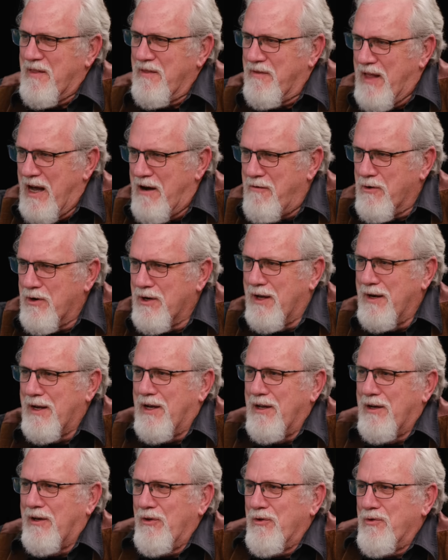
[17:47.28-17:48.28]
That we're going to
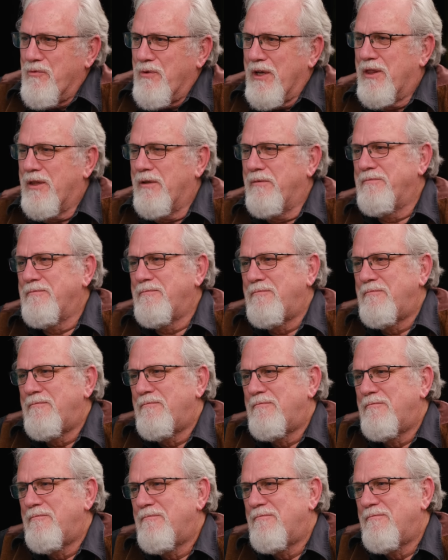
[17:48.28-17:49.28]
conclude with.
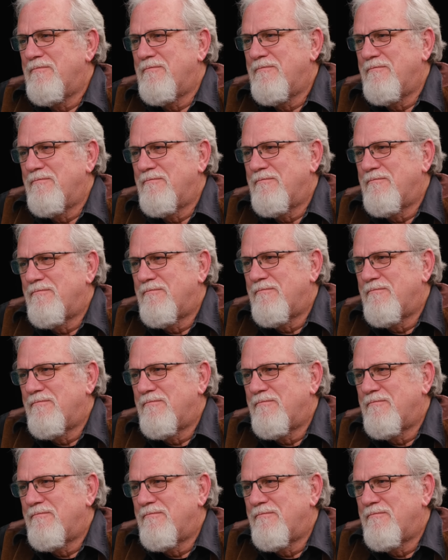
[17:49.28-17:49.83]
Amen.